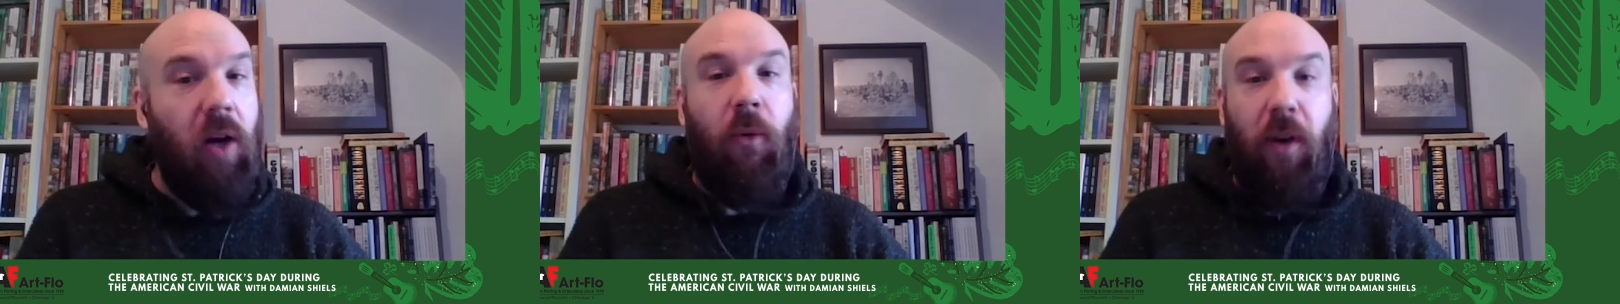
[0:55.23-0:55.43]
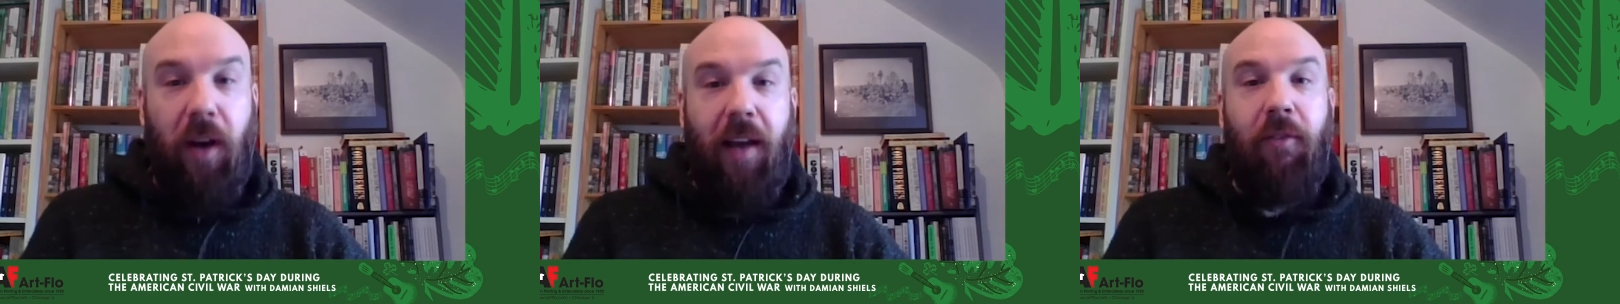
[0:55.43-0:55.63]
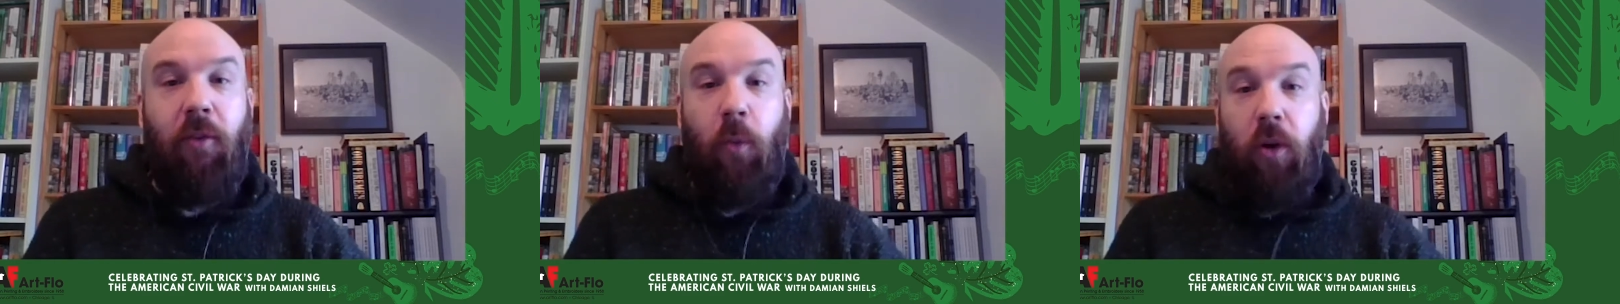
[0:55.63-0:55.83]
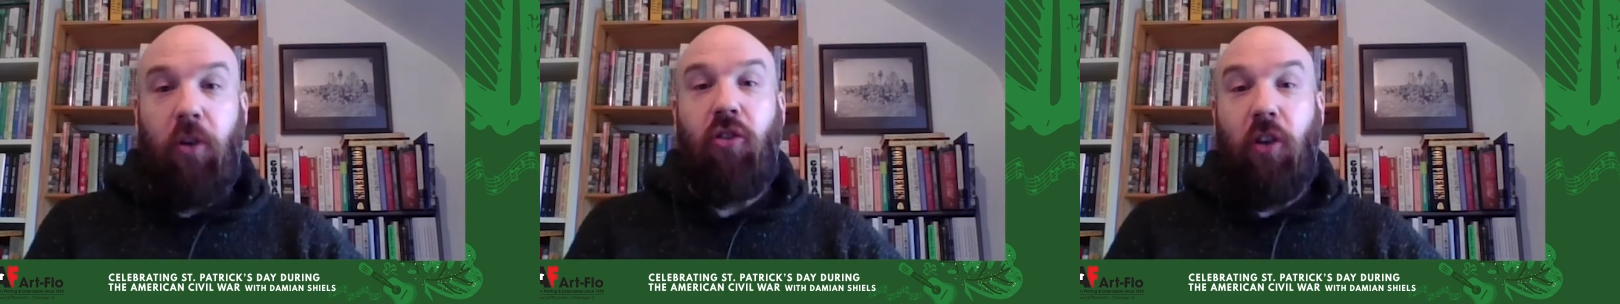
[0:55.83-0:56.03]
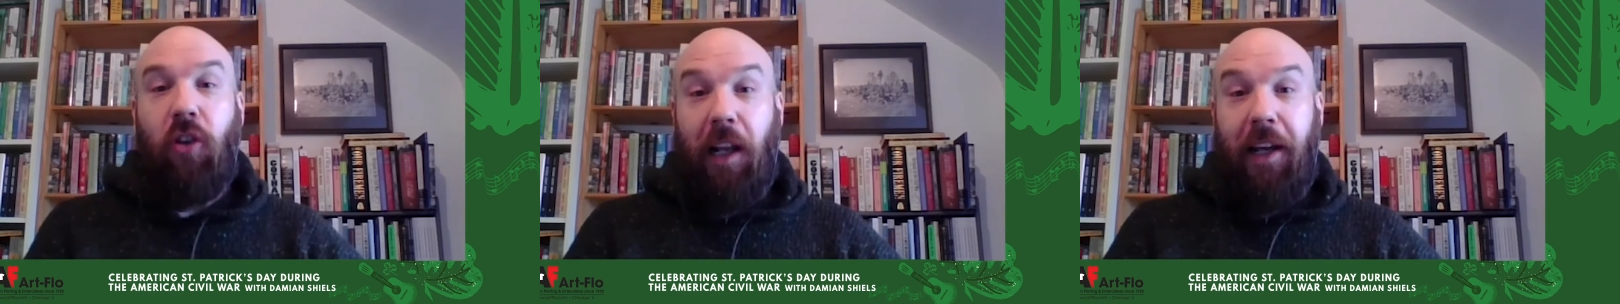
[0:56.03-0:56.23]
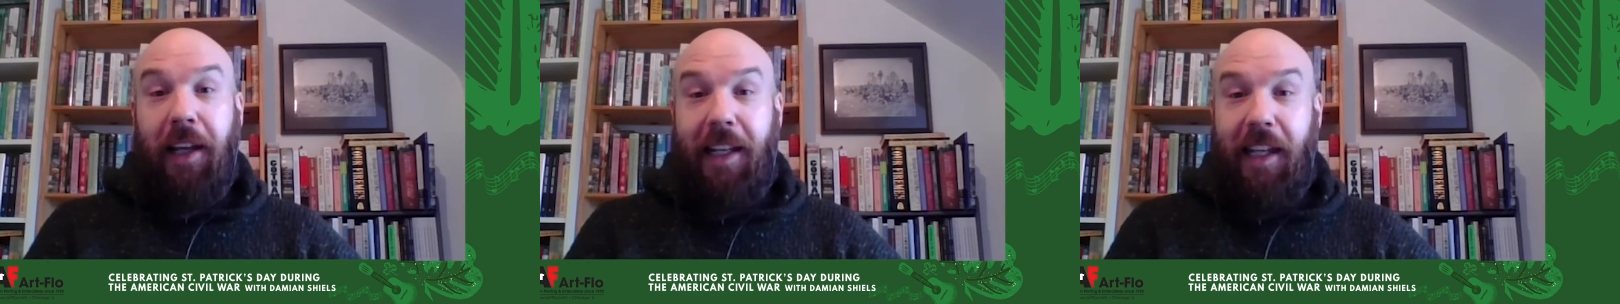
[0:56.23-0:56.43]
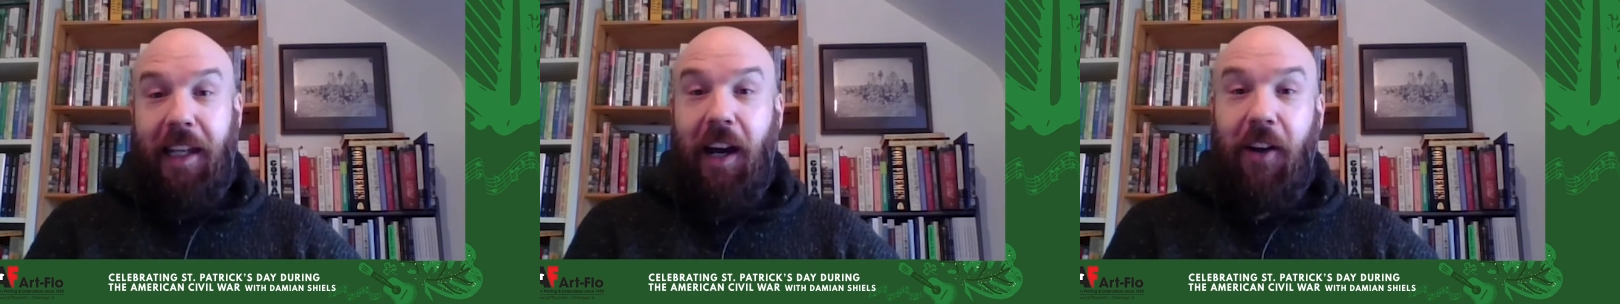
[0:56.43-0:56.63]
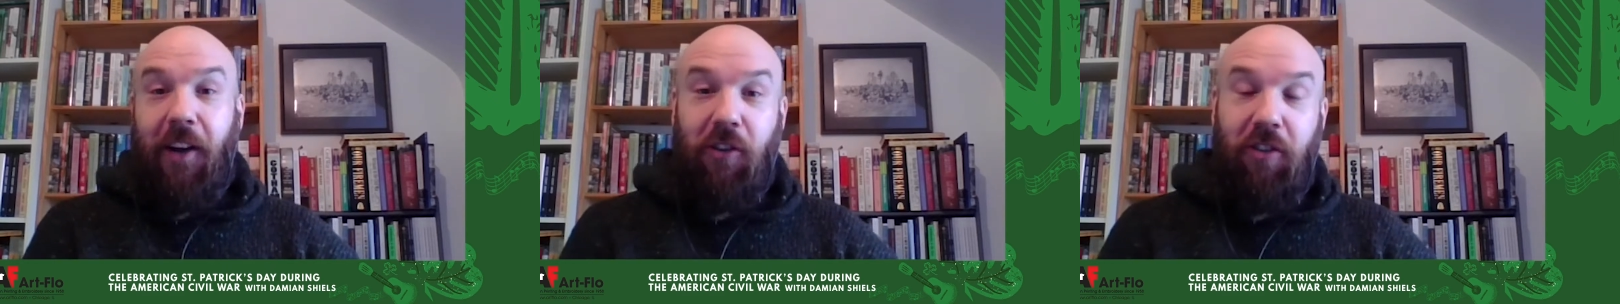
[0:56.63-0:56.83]
why everyone should like
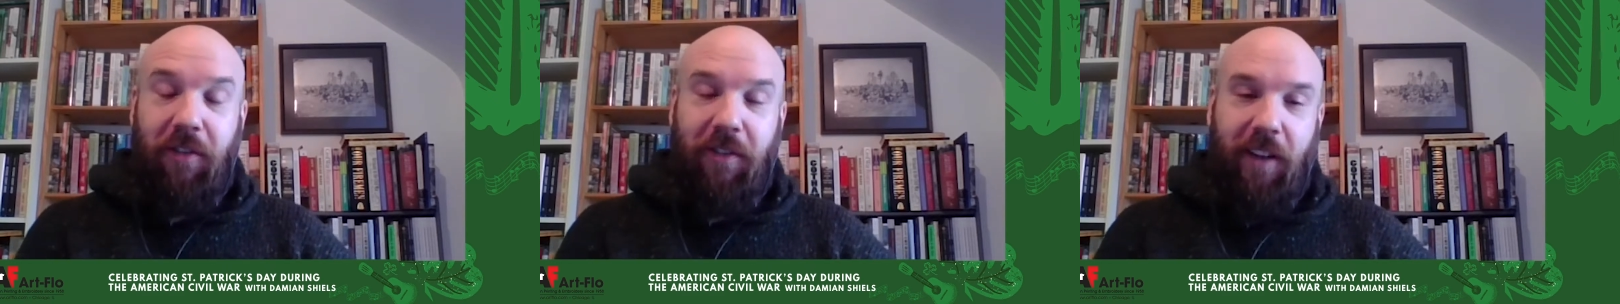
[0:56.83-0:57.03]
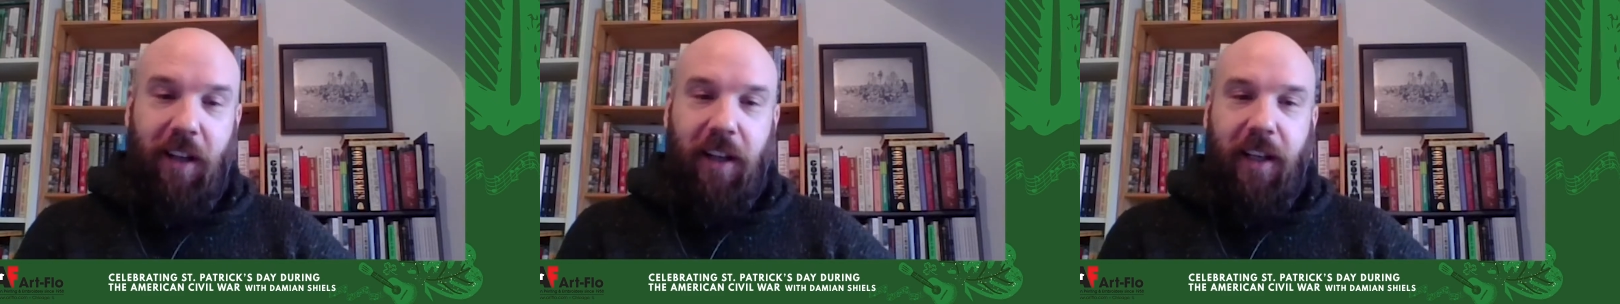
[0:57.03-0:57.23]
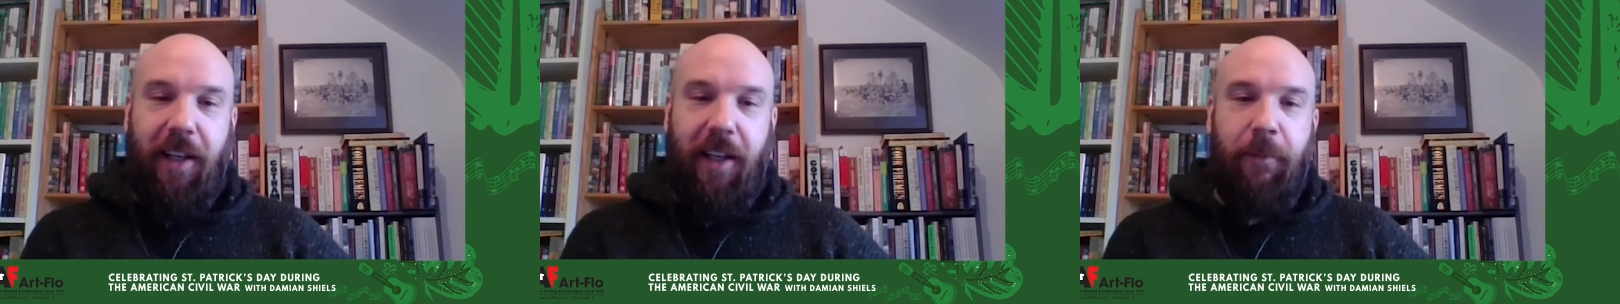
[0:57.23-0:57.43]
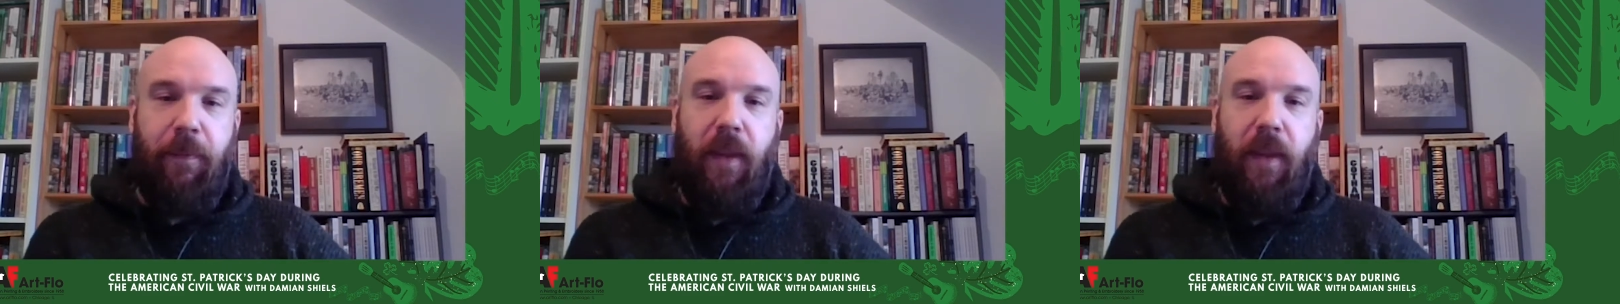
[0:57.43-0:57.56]
the Irish, if you like.